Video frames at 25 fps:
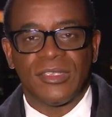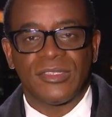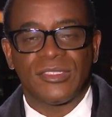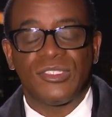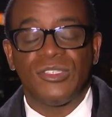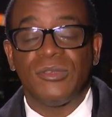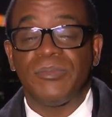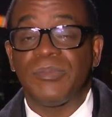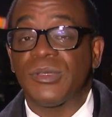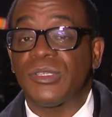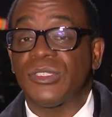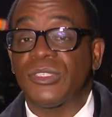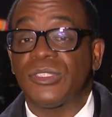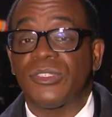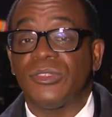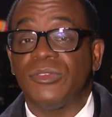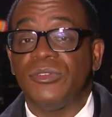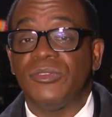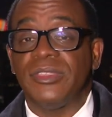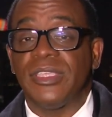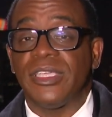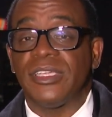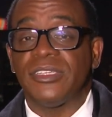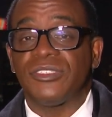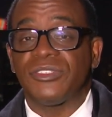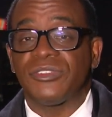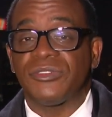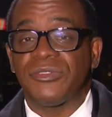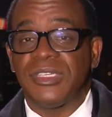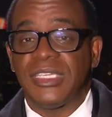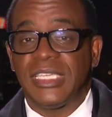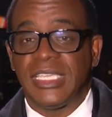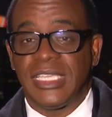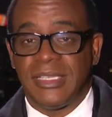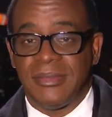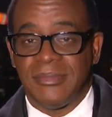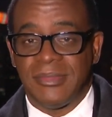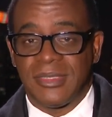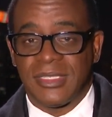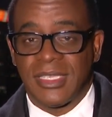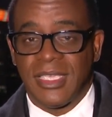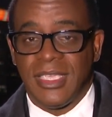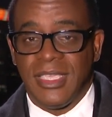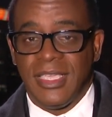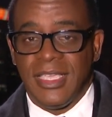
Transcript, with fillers: to pursue their dreams